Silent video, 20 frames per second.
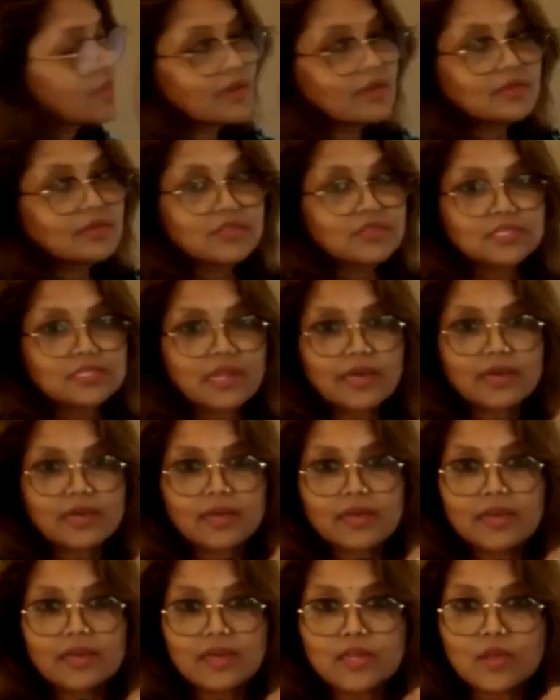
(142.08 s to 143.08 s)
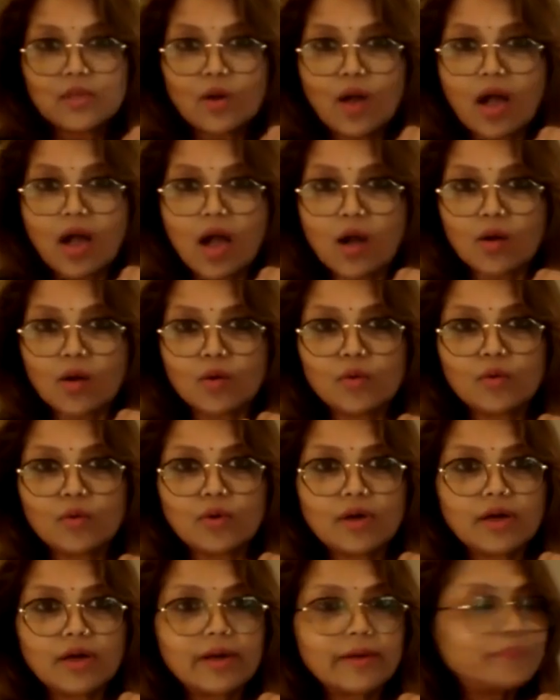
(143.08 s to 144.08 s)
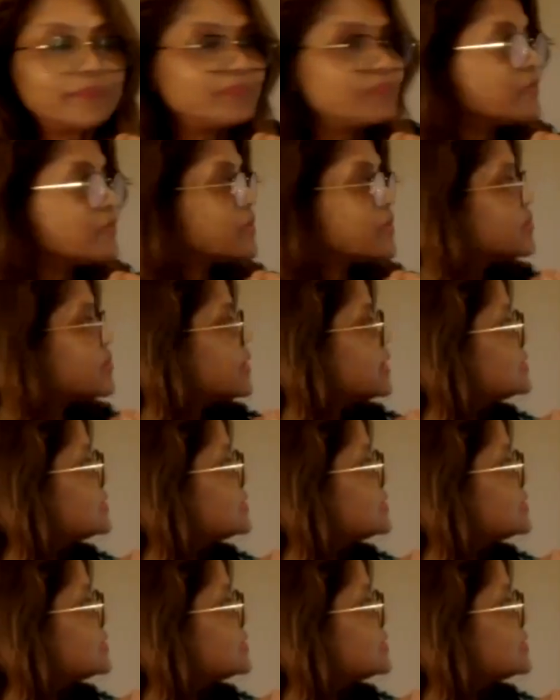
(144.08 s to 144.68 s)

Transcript: Just like, you know, how we create